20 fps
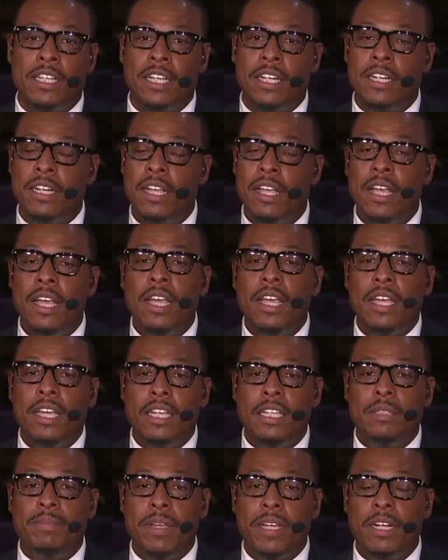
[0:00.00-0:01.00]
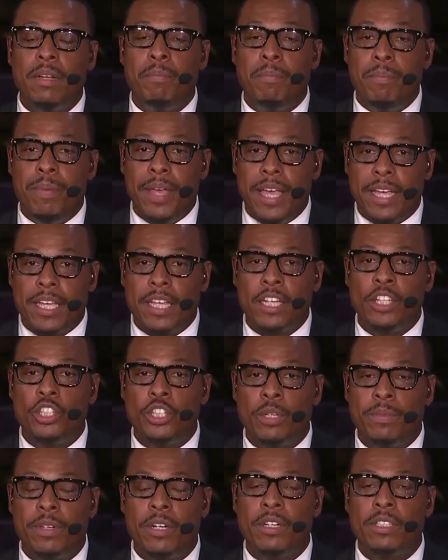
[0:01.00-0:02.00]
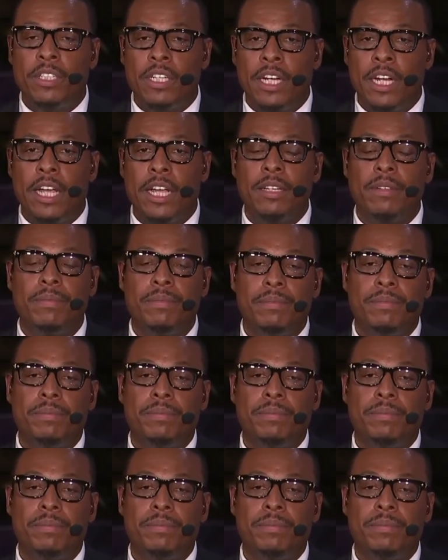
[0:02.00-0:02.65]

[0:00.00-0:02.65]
And he's been a big contributor tonight.